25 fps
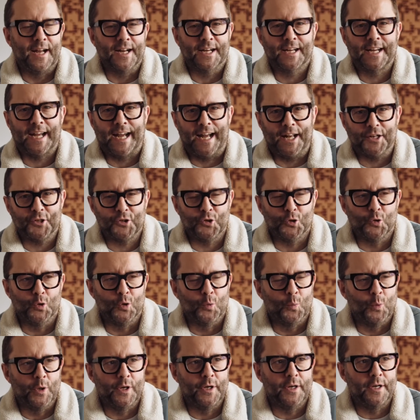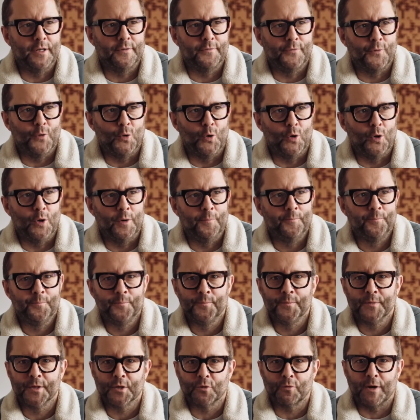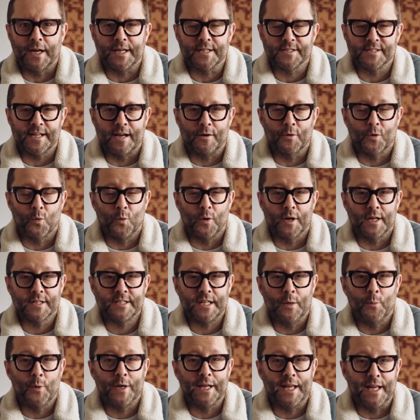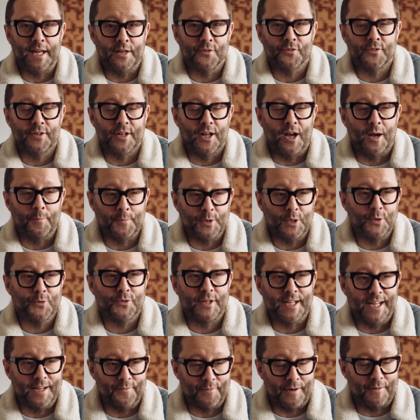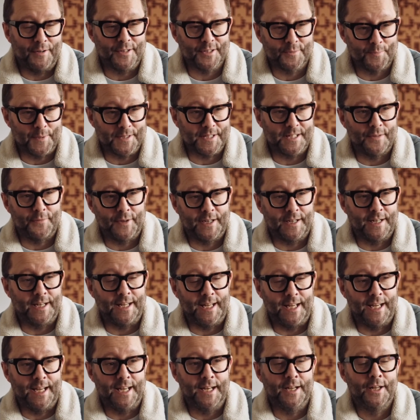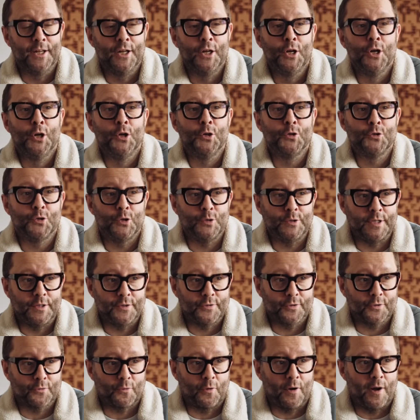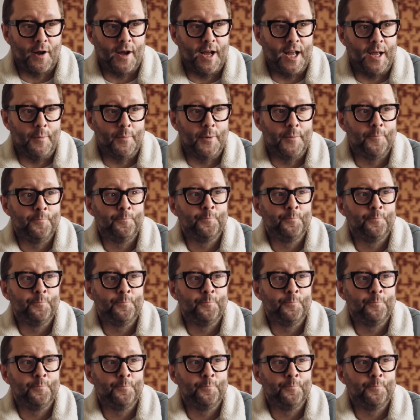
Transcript: catch-all word for great sound quality when it isn't. I'm using it very specifically here to describe